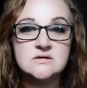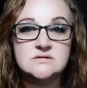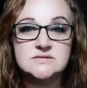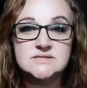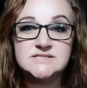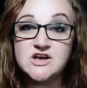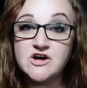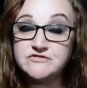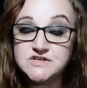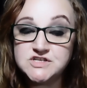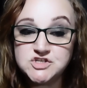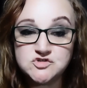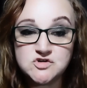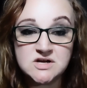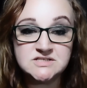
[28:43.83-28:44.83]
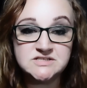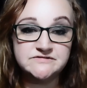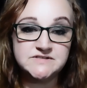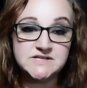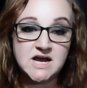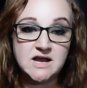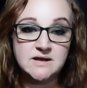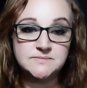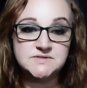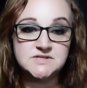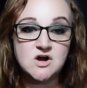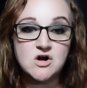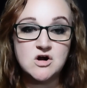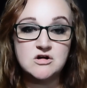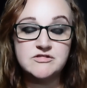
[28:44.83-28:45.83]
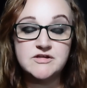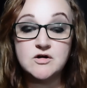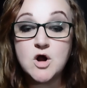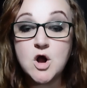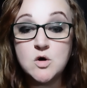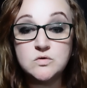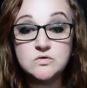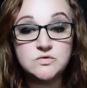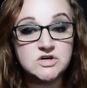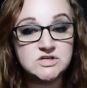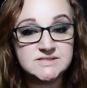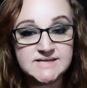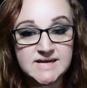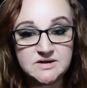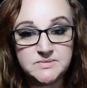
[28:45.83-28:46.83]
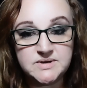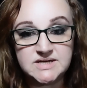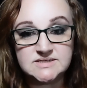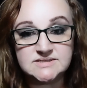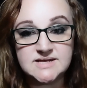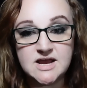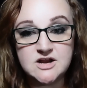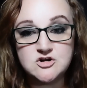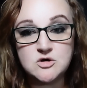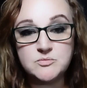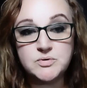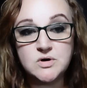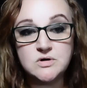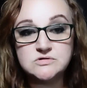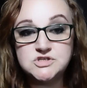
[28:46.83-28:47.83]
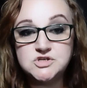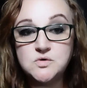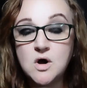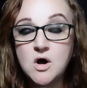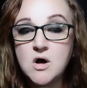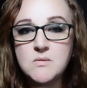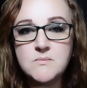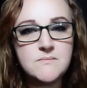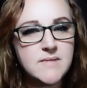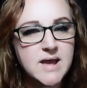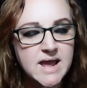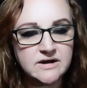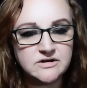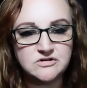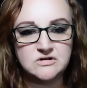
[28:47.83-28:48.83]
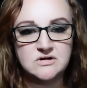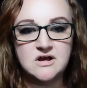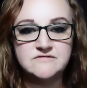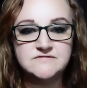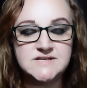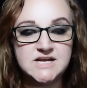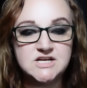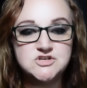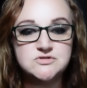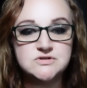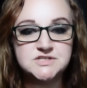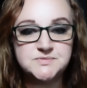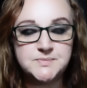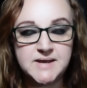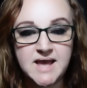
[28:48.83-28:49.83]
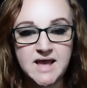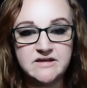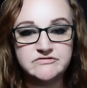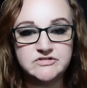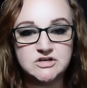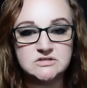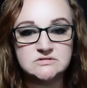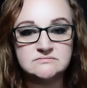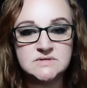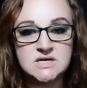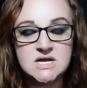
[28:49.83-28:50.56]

Self-destructive types are their own worst enemies and are prone to all manner of dangerous behavior.